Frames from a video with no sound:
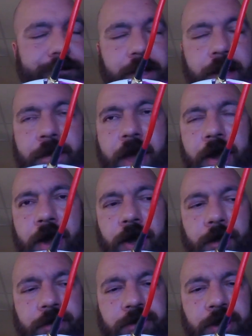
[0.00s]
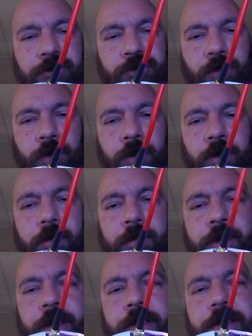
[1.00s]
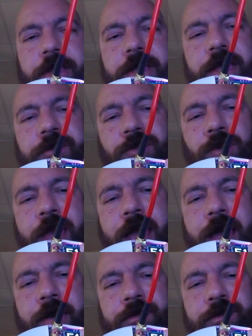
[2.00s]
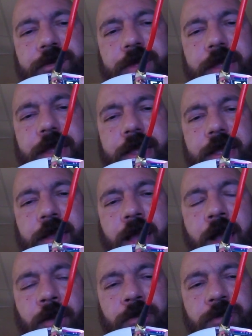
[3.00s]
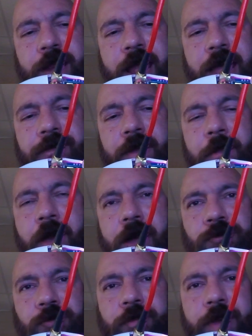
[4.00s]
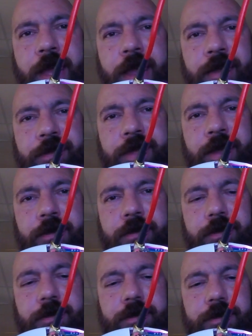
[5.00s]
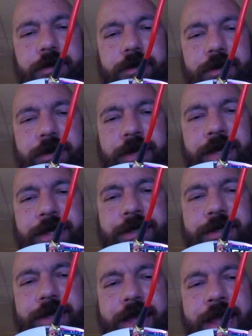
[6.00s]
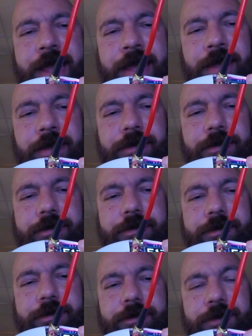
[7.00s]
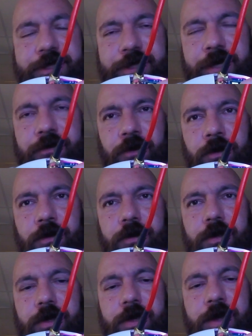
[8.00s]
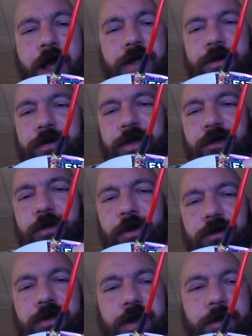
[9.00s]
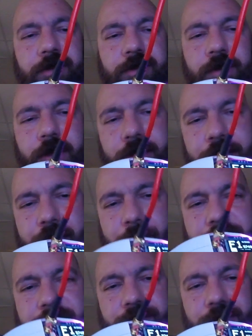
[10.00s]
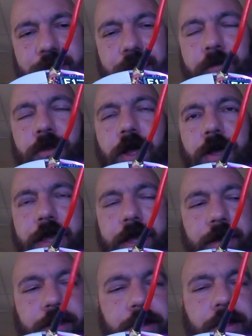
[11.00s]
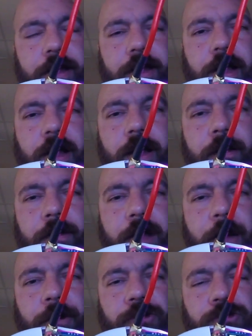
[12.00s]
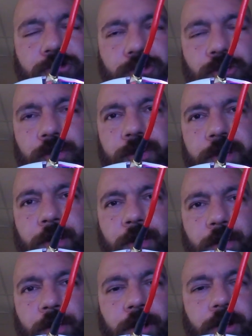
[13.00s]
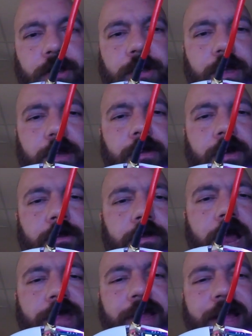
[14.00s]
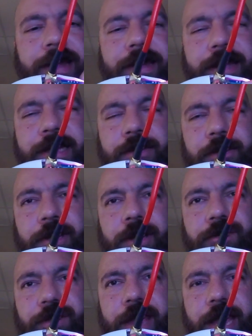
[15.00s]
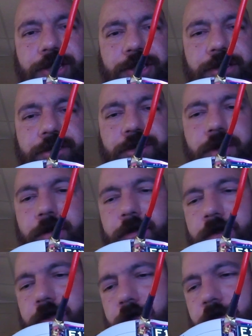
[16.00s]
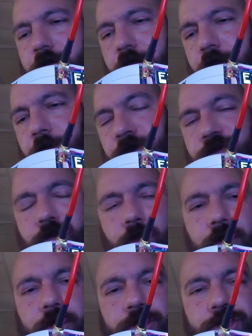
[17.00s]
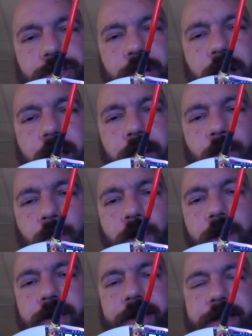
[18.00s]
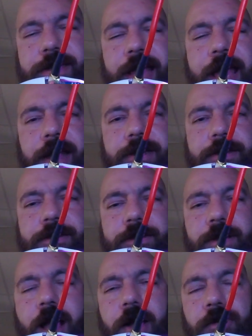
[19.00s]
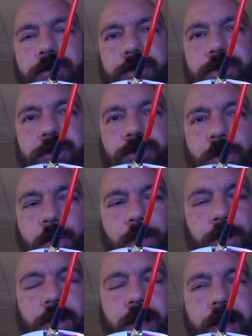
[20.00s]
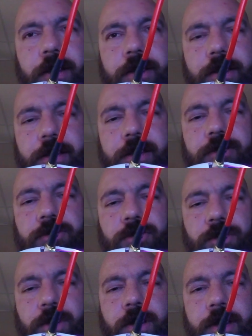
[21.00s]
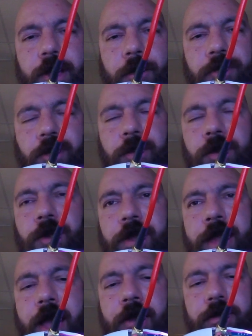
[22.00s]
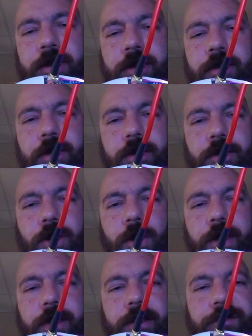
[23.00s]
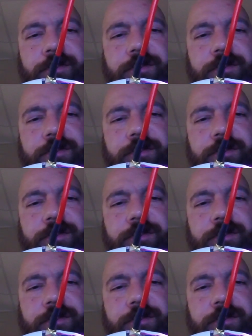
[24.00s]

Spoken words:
I'm not 100% sure. But if you have goggles that have a module bay that needs a receiver, not something that's built in, but a receiver you need to plug in, I would assume that it would work. But I think I need to get some clarification from LaForge on what exact goggles that this will work on to help the community out in knowing if